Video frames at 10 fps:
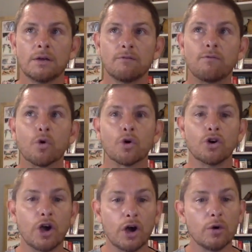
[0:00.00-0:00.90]

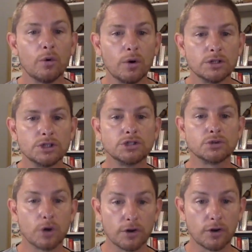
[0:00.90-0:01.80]
forego
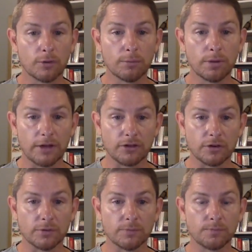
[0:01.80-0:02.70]
short term
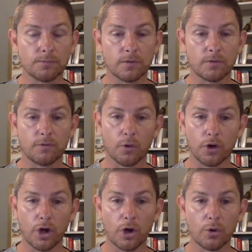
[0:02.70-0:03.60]
pleasure,
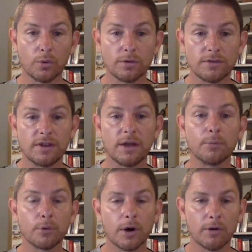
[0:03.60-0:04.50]
forego
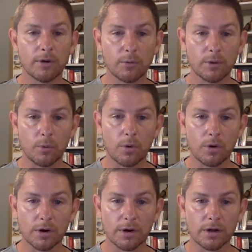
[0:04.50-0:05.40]
temporary
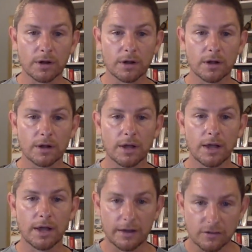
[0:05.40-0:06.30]
reward,
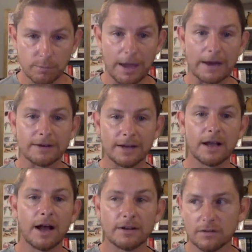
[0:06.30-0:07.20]
expecting
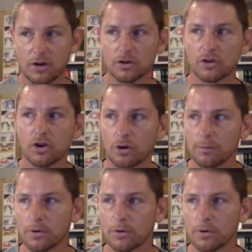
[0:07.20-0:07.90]
God's long term